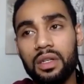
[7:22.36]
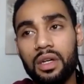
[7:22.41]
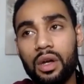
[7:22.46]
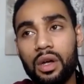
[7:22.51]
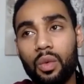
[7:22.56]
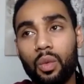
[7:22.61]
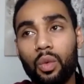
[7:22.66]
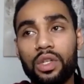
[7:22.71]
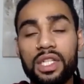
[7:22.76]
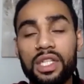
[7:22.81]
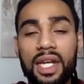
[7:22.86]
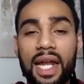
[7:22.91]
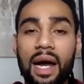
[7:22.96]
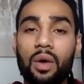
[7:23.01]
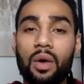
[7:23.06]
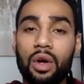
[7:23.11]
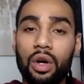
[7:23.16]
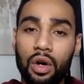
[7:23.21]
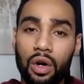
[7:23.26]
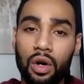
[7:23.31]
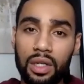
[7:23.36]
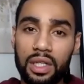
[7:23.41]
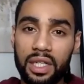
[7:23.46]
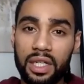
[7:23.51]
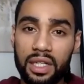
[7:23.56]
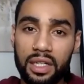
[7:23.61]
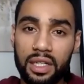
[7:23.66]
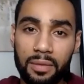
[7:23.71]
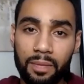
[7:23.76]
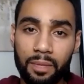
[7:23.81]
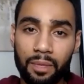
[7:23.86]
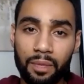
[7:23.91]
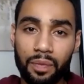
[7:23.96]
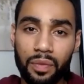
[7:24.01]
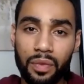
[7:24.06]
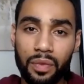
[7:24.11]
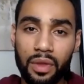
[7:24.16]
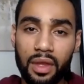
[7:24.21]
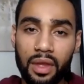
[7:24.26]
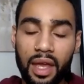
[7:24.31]
was an alcoholic,
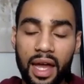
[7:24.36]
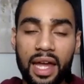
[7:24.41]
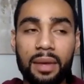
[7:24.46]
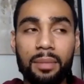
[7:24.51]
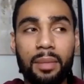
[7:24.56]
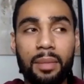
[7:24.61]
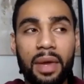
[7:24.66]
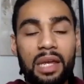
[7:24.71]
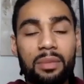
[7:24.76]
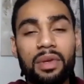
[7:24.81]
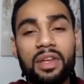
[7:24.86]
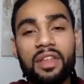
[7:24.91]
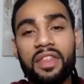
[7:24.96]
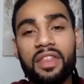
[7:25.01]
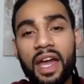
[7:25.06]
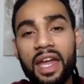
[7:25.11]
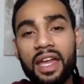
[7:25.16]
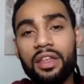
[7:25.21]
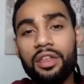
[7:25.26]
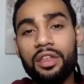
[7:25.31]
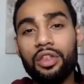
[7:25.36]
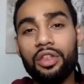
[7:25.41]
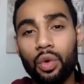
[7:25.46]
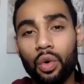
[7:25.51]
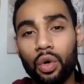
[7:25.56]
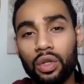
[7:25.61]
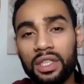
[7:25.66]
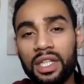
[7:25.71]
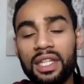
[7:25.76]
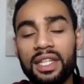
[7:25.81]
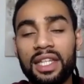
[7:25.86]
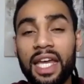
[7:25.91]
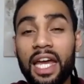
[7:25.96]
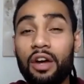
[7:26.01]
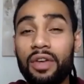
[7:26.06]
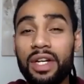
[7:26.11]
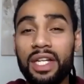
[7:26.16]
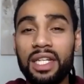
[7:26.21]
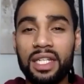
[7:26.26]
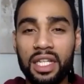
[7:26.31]
and maybe they thought that their
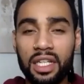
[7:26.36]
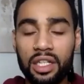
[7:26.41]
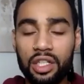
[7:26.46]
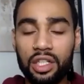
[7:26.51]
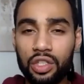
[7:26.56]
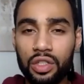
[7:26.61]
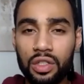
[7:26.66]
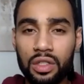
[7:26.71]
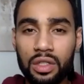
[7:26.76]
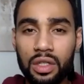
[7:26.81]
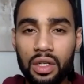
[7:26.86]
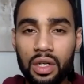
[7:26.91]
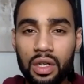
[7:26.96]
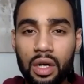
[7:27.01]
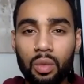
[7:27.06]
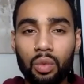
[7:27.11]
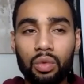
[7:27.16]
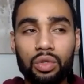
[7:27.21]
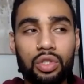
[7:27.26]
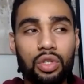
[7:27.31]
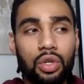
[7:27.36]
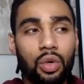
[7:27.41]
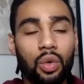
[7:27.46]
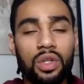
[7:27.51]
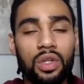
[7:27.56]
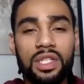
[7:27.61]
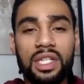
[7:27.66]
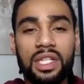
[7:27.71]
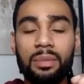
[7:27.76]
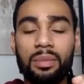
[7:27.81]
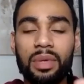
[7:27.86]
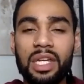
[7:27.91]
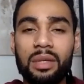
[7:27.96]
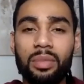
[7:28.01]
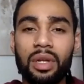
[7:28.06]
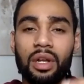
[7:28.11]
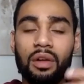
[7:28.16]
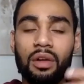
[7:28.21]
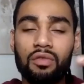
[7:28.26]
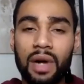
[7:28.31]
addiction was causing the
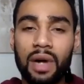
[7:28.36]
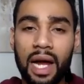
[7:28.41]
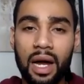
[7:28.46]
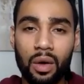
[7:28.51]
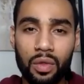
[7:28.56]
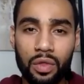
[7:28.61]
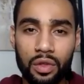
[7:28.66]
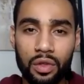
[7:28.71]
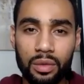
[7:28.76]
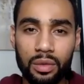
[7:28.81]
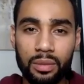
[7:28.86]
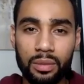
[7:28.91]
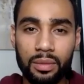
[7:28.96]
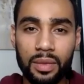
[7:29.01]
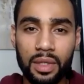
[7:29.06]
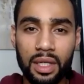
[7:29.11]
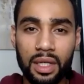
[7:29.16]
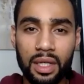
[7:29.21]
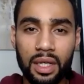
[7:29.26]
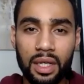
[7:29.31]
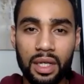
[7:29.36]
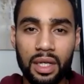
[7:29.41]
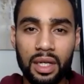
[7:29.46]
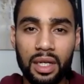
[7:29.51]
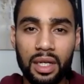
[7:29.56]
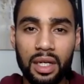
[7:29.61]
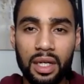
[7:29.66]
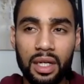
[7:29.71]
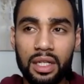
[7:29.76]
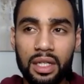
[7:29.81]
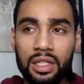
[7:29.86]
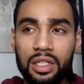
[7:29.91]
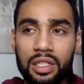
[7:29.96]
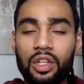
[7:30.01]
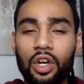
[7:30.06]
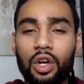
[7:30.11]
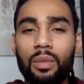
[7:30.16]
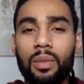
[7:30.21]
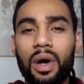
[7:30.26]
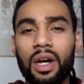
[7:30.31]
people around them
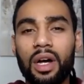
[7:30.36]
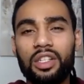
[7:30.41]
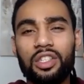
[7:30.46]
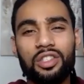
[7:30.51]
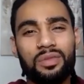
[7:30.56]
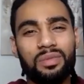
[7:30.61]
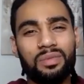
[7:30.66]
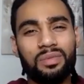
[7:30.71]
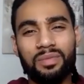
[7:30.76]
so much